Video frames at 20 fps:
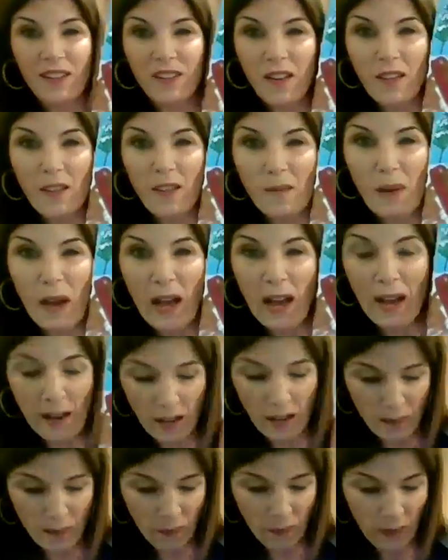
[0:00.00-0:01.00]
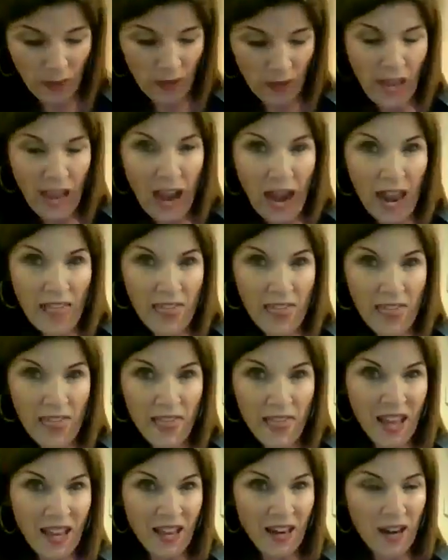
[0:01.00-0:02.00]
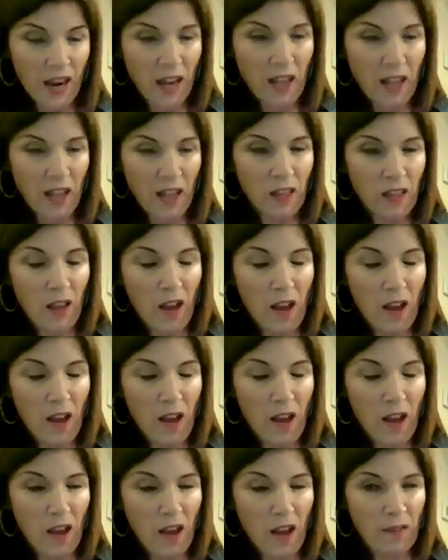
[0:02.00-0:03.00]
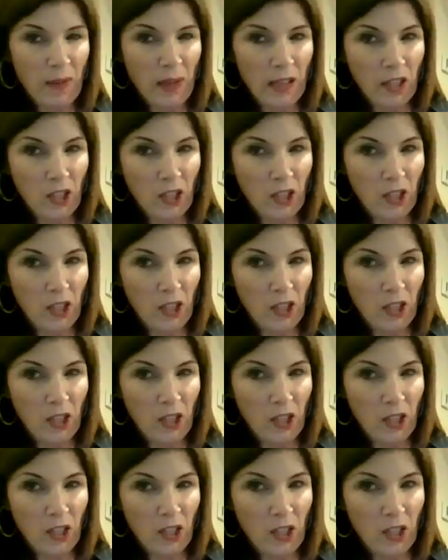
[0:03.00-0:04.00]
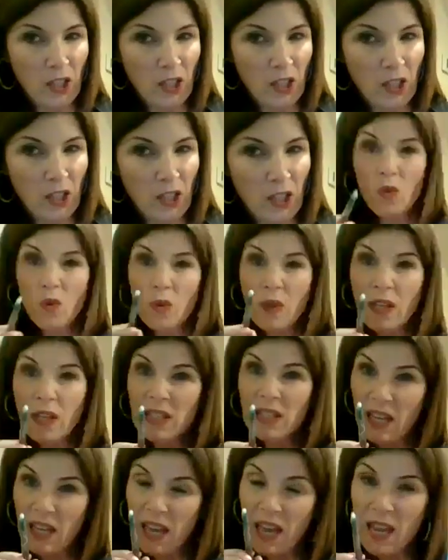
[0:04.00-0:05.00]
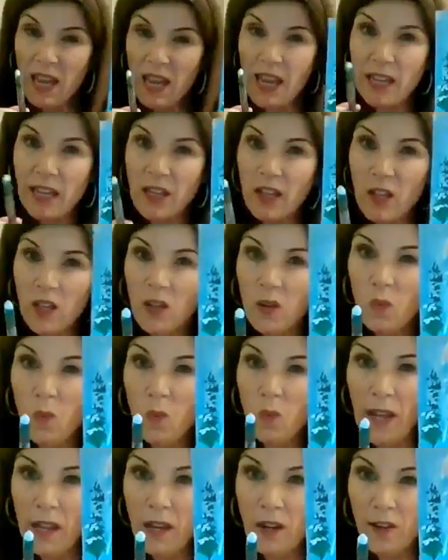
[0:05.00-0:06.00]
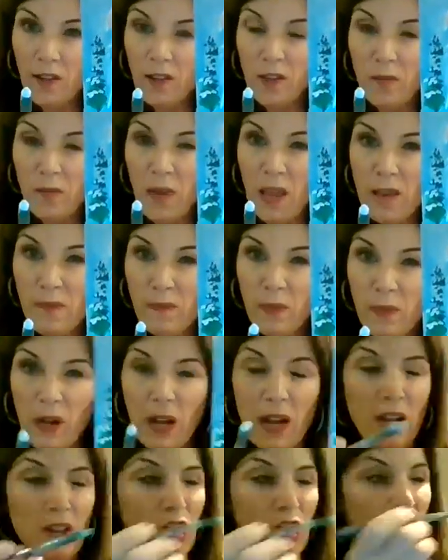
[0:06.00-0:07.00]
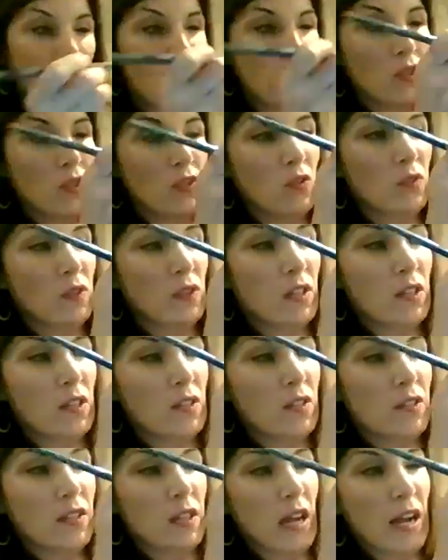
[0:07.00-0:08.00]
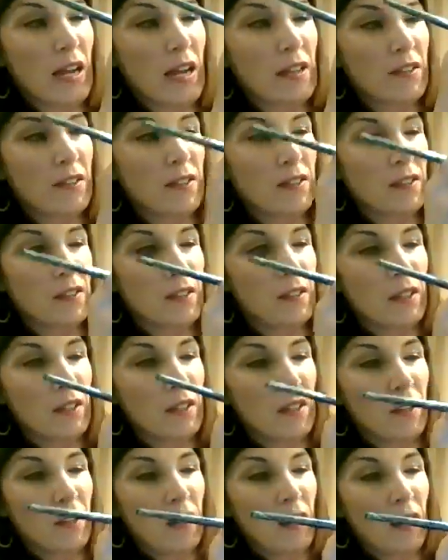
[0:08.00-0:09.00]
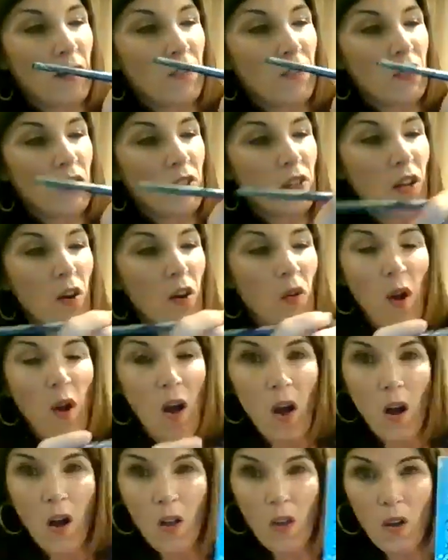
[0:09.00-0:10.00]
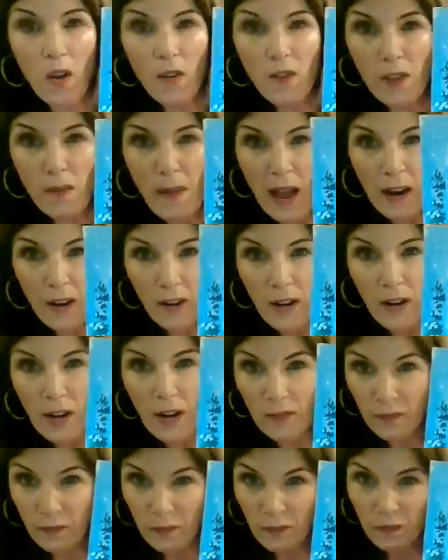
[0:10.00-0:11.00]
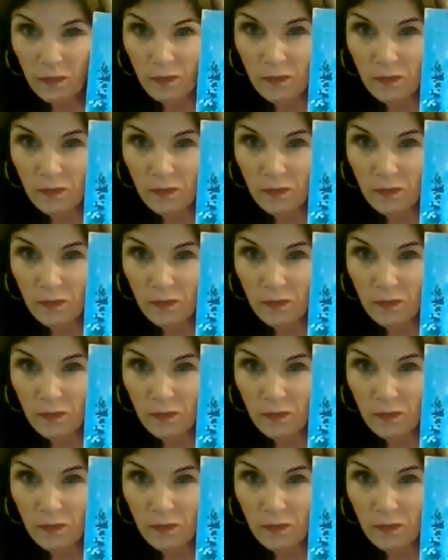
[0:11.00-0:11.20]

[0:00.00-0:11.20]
on the bottom. And then I love making snow. You can take white on your paintbrush and you can do little dots of snow all over the background.